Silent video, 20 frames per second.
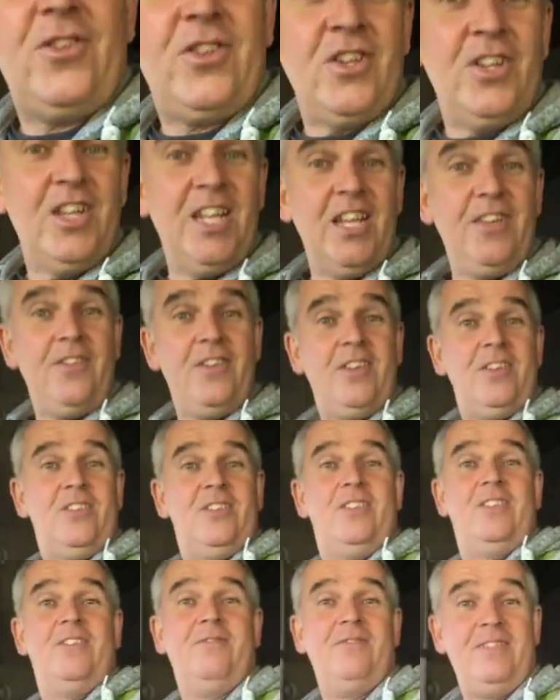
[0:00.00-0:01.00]
yous and leave
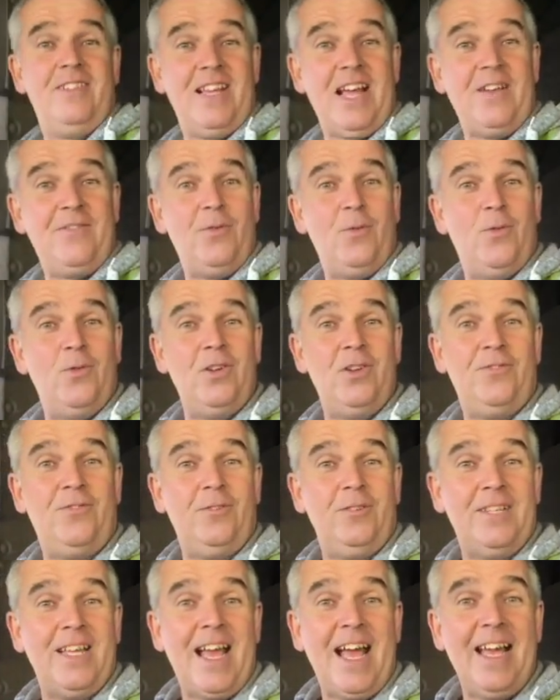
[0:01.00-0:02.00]
yous. Have a
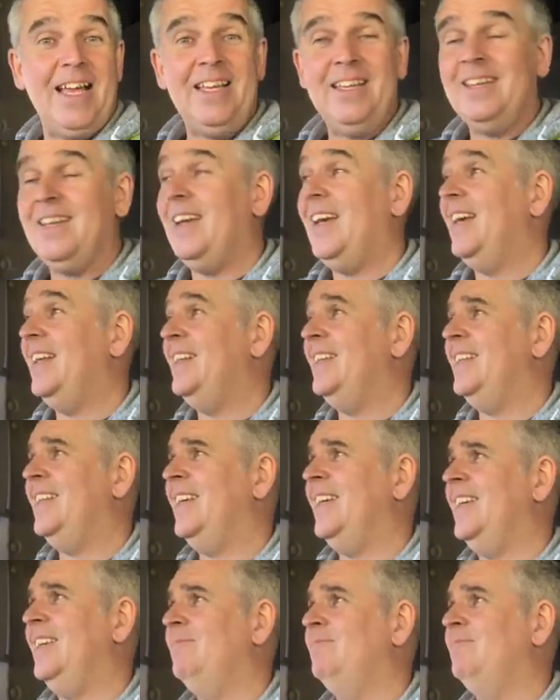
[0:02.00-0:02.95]
wonderful day, and